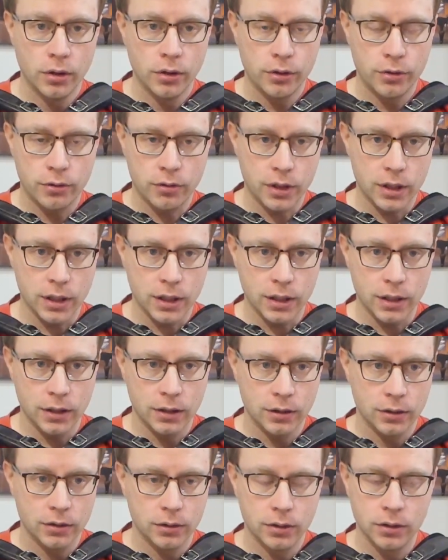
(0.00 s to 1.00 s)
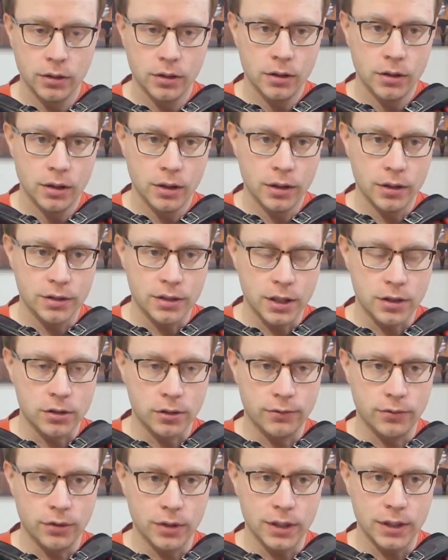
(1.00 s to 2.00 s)
3 sets
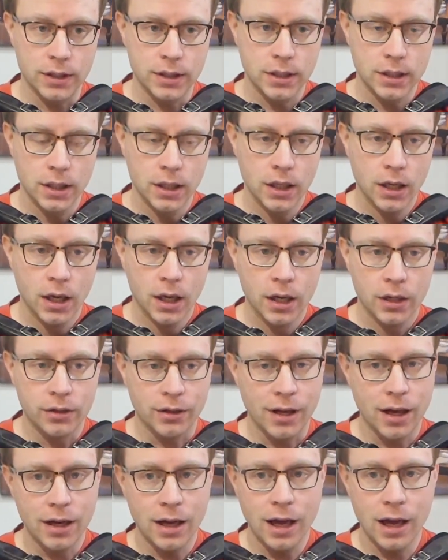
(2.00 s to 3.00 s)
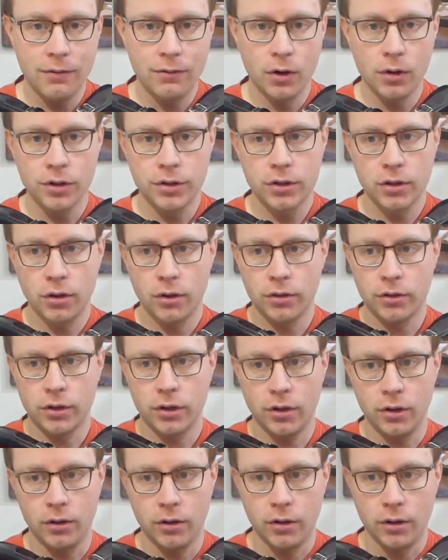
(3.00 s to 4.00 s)
of reeds. You can have also
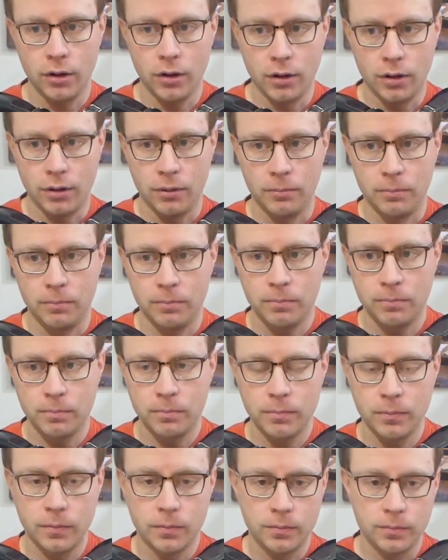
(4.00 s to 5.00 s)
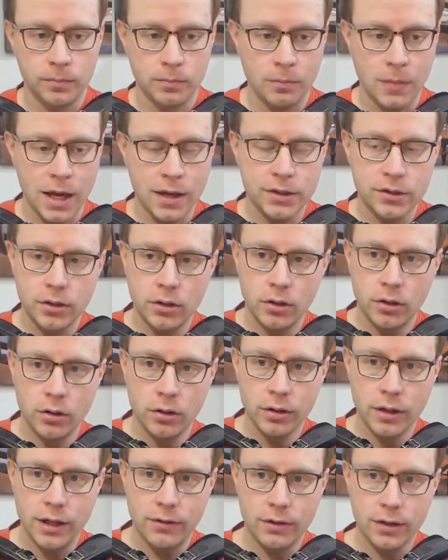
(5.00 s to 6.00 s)
the master
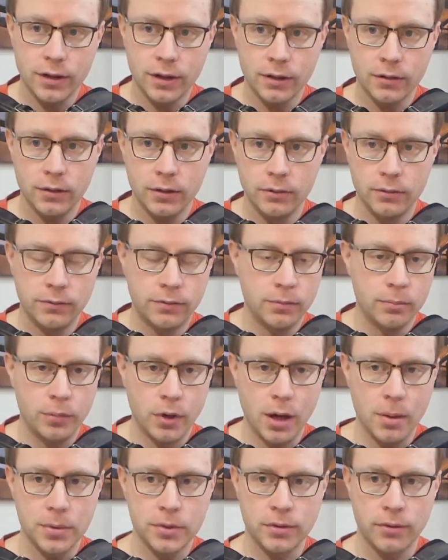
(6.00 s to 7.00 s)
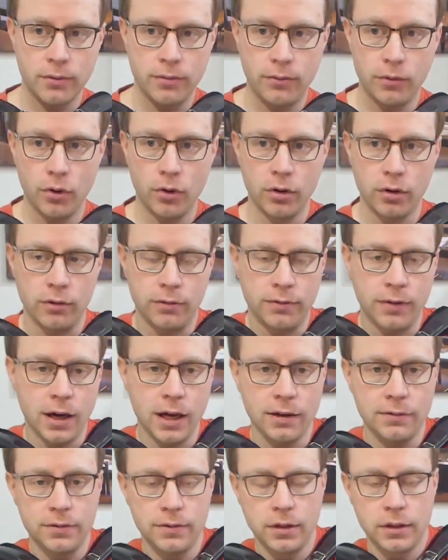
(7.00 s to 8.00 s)
on everything, perhaps 4 or
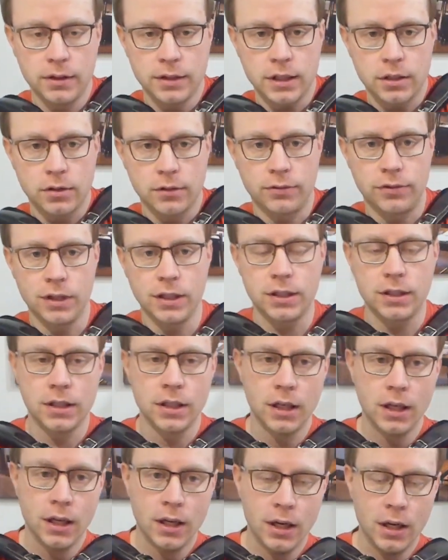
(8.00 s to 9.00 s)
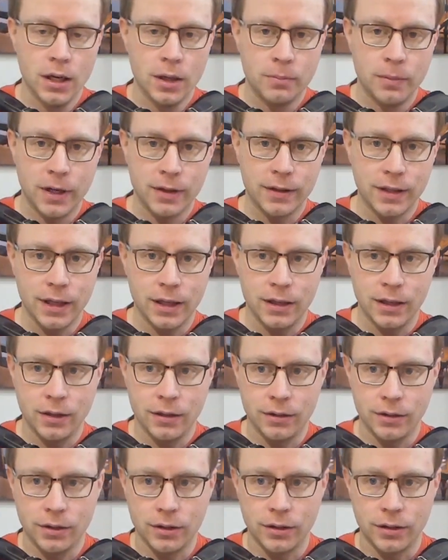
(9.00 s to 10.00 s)
5 sets of reeds, but then
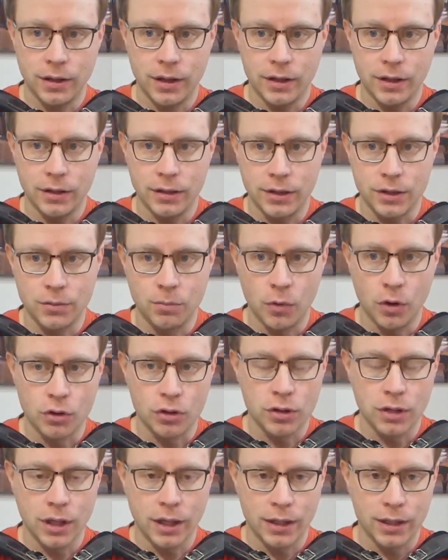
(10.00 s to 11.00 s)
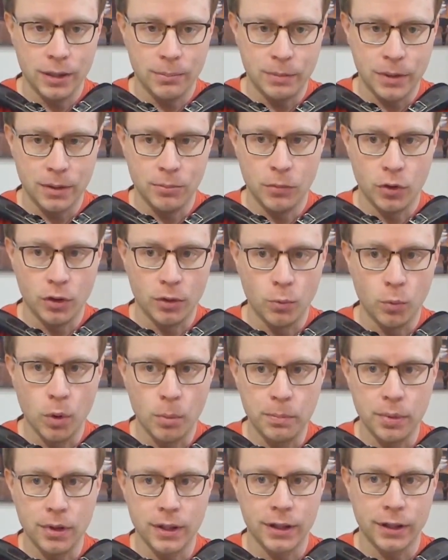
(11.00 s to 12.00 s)
there is most likely be more
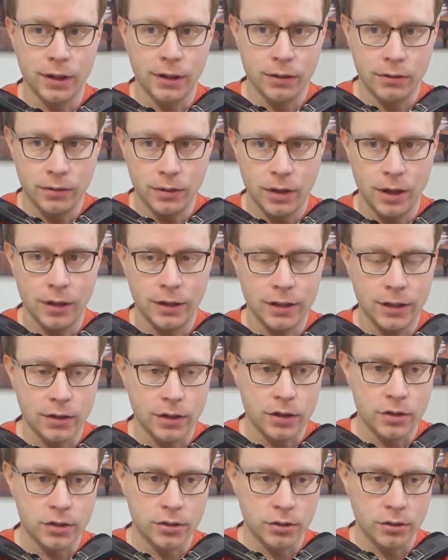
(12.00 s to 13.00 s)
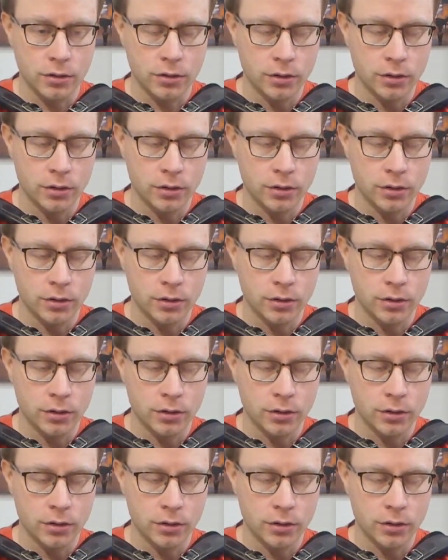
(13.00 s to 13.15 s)
wobbling direction